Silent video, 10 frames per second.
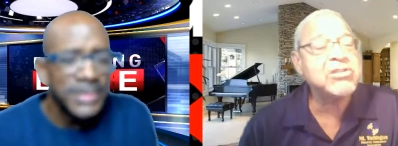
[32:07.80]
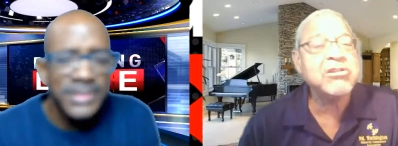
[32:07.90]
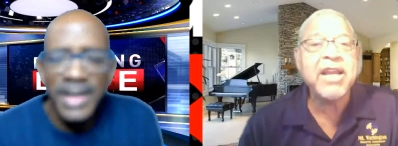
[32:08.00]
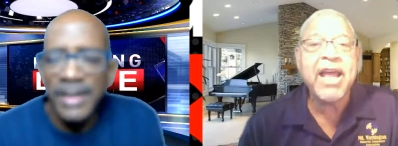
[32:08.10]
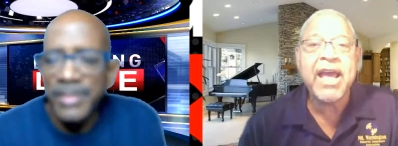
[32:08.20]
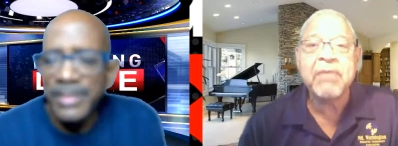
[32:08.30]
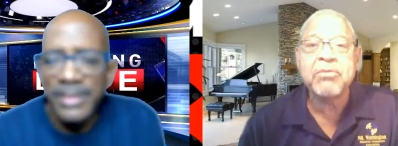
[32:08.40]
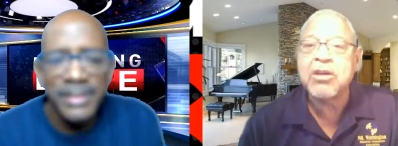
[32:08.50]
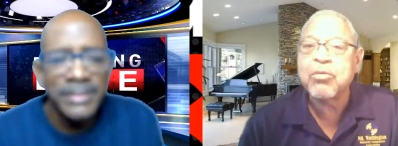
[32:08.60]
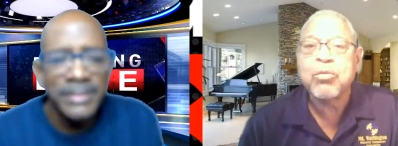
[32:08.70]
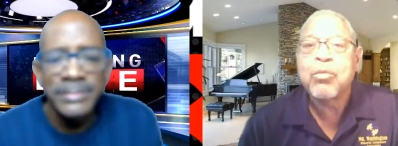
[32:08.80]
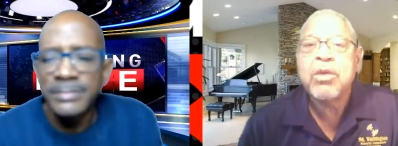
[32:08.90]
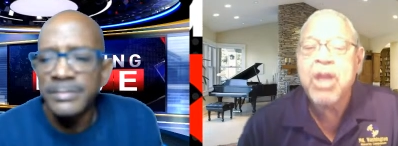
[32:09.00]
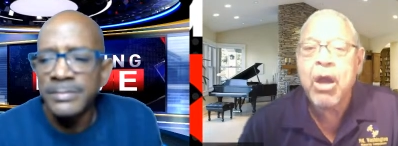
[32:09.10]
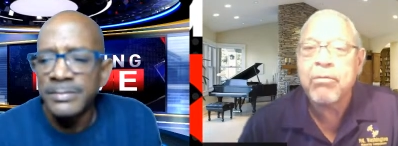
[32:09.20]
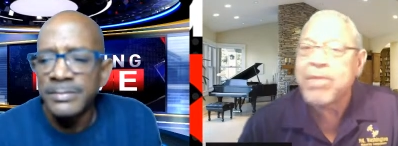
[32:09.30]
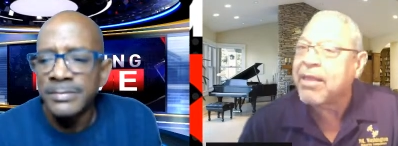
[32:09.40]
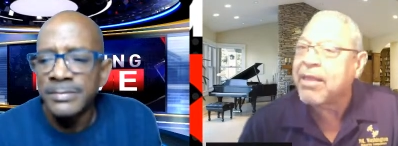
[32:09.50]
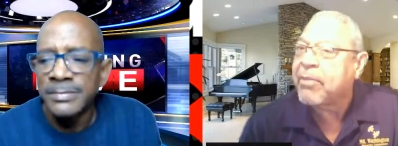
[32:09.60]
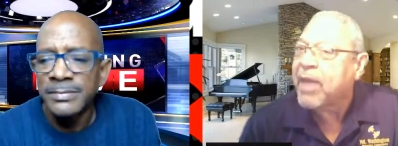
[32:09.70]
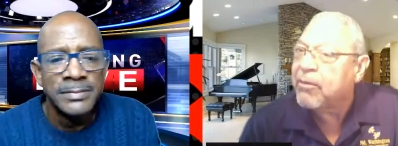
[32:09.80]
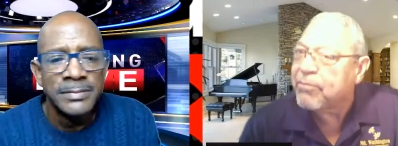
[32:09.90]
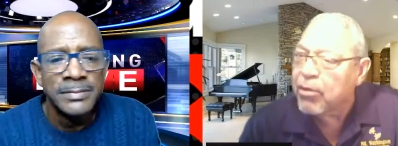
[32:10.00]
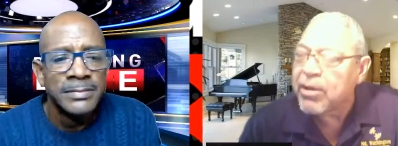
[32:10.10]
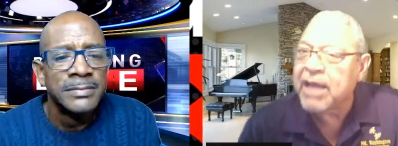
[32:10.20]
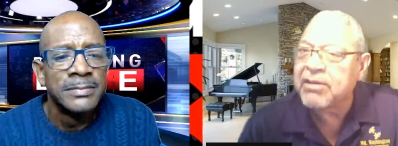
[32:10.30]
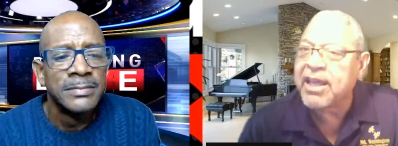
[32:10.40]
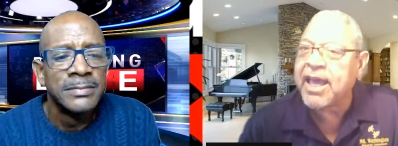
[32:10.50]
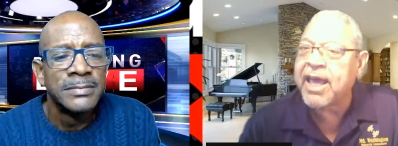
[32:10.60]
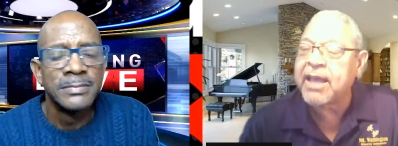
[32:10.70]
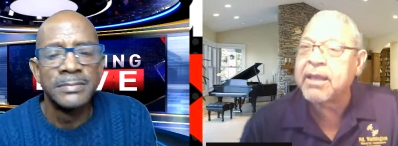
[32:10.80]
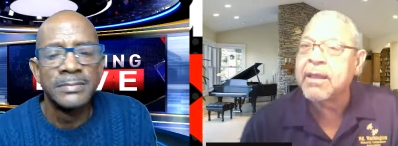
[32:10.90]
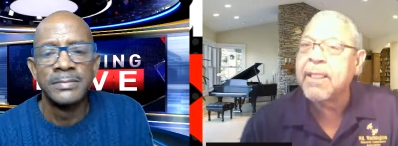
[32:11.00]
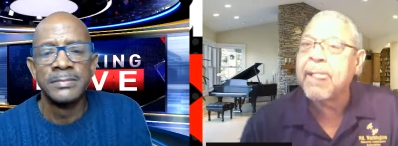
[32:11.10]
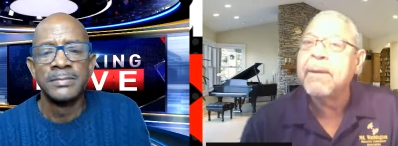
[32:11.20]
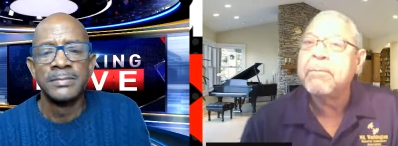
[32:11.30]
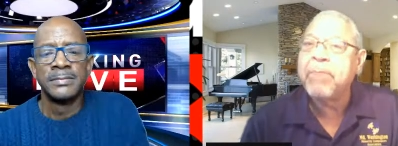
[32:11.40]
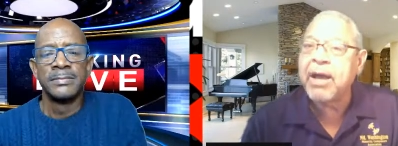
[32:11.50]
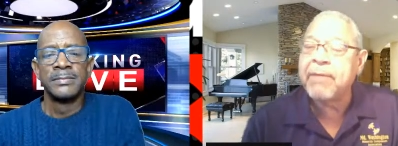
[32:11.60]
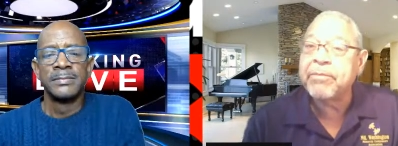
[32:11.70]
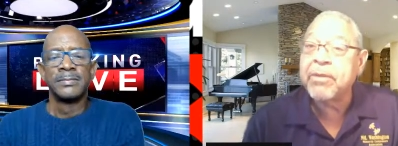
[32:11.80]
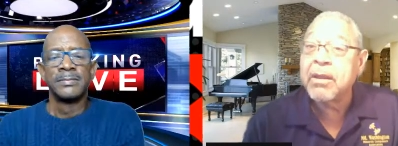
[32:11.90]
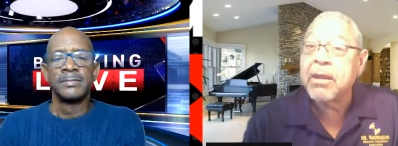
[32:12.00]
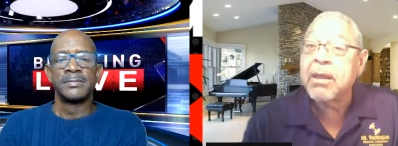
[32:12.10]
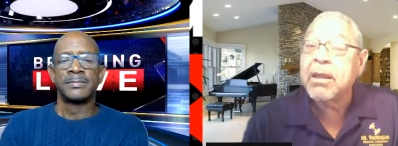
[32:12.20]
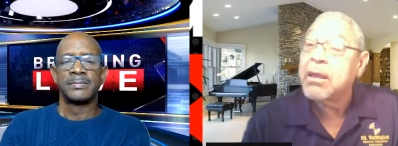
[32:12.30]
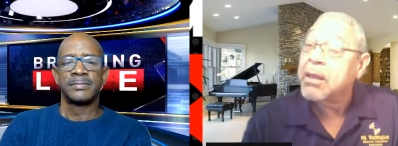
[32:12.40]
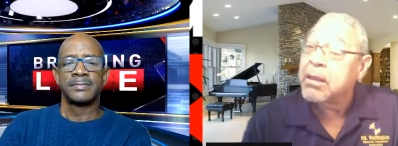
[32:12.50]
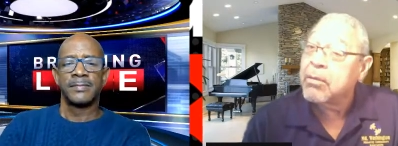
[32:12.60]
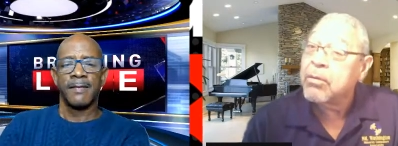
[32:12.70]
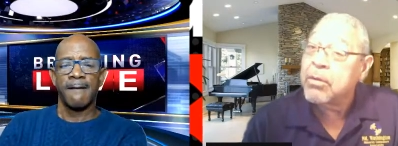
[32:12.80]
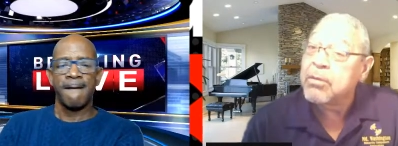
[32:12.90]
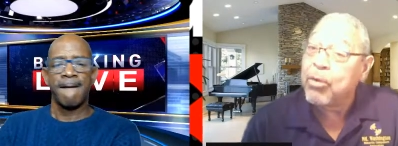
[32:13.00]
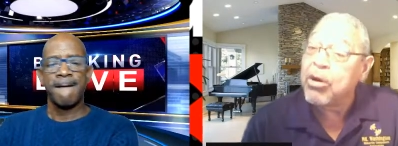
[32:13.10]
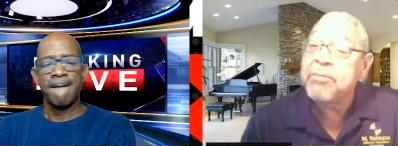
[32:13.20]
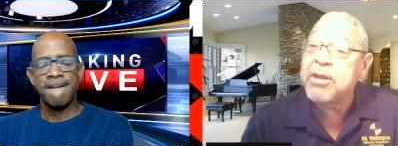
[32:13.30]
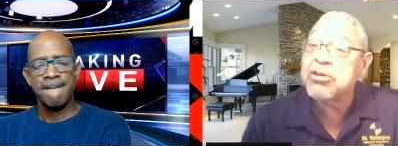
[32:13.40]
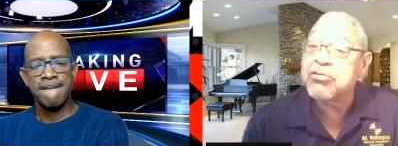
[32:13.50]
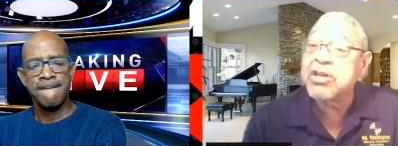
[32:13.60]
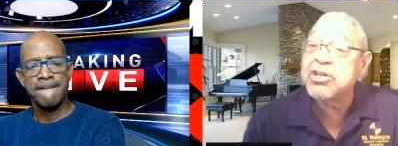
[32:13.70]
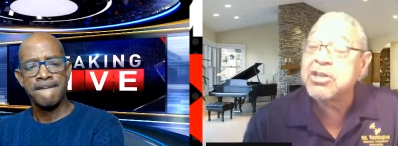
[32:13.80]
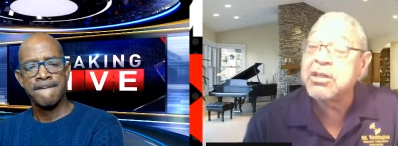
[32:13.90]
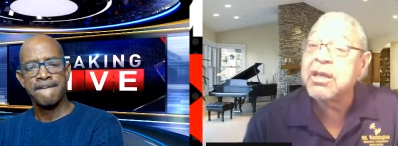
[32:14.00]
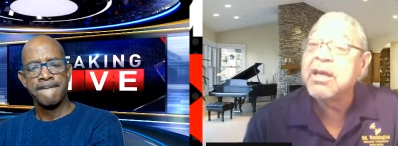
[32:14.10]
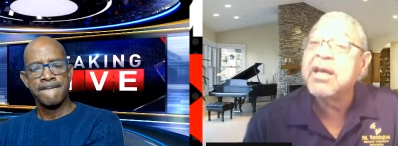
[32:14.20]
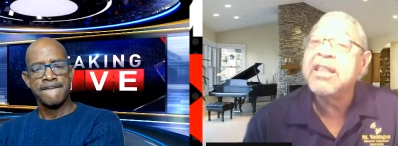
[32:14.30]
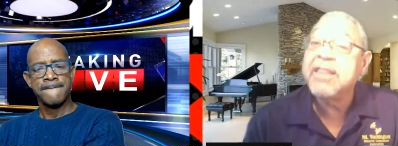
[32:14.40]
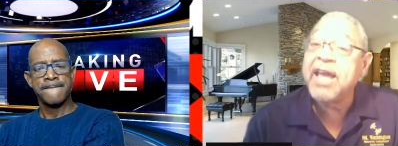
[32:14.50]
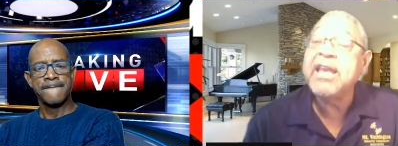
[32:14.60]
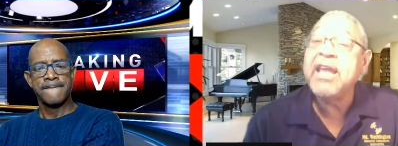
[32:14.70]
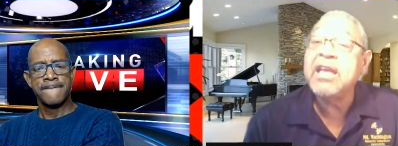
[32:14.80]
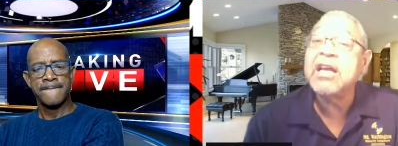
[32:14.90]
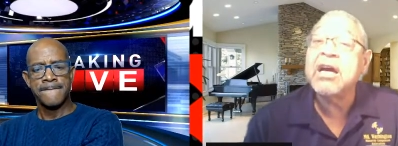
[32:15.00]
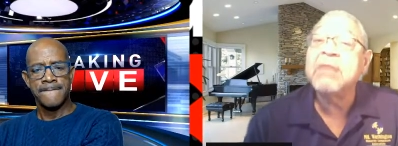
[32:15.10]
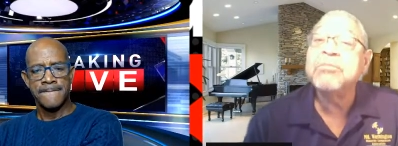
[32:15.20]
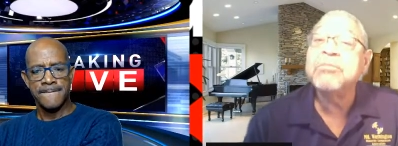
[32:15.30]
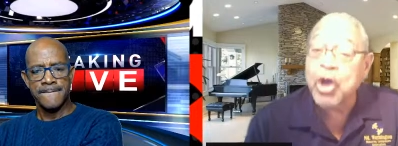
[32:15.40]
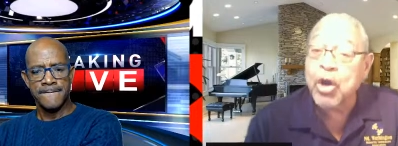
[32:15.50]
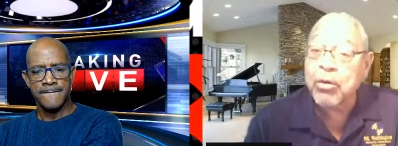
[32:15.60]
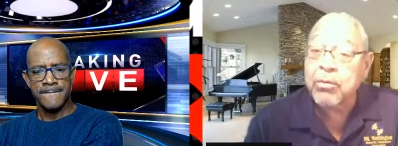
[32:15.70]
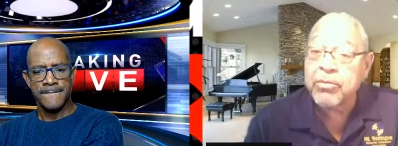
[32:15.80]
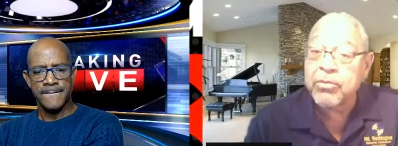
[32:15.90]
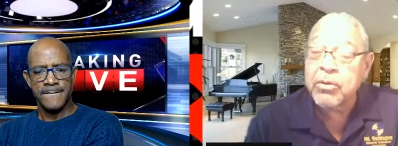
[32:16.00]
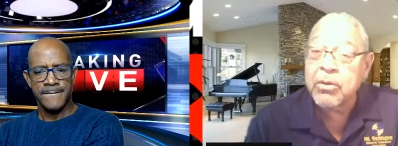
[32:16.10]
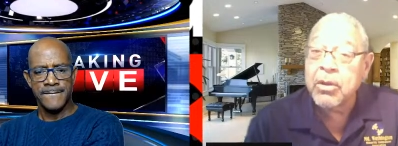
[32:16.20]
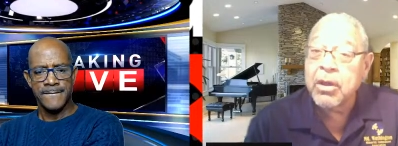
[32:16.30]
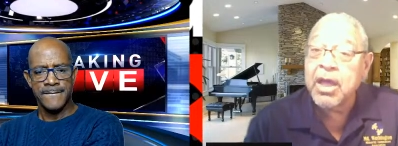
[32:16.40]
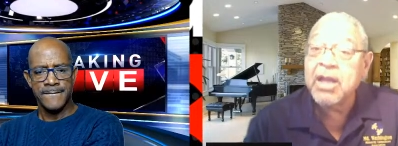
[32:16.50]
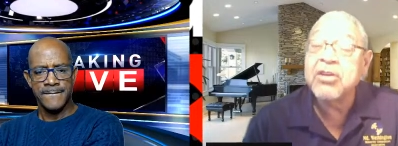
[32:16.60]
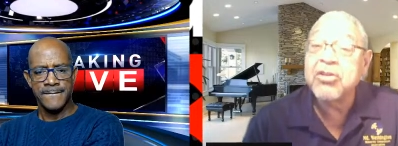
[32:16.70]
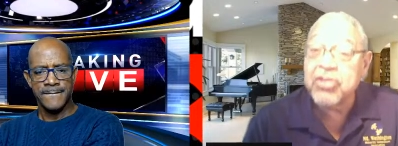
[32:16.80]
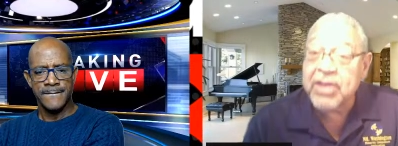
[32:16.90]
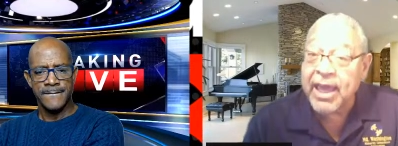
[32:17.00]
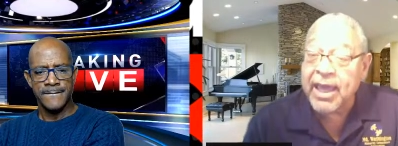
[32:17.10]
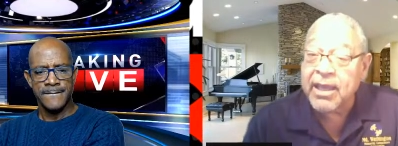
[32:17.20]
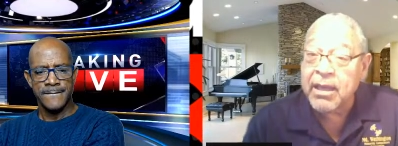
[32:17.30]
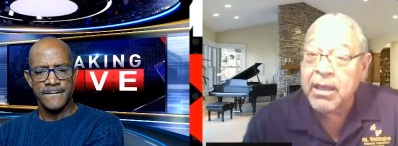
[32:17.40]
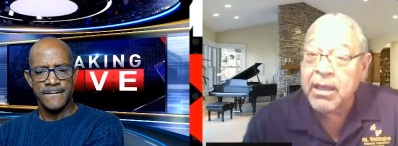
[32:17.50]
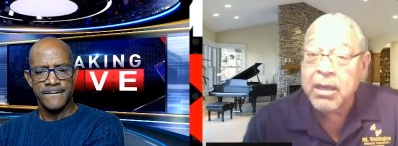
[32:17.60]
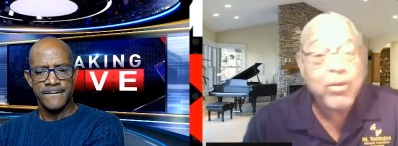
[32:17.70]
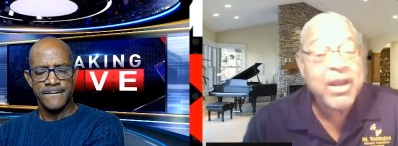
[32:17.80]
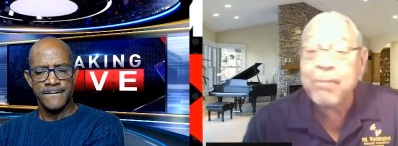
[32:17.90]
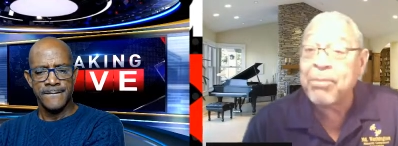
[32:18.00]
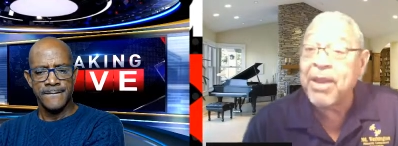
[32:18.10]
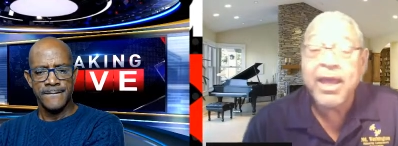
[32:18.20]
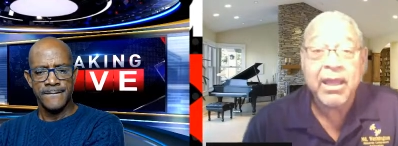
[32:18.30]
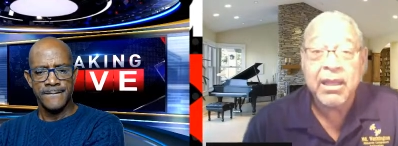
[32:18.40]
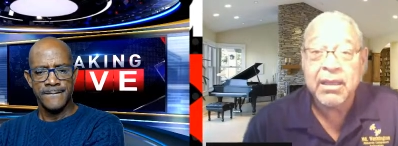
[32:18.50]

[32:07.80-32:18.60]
Speaker 1: mention their names because we know I'm not, I'm not going to throw it out there yet. But the Moore administration, they need to come to terms and understand that we're not playing.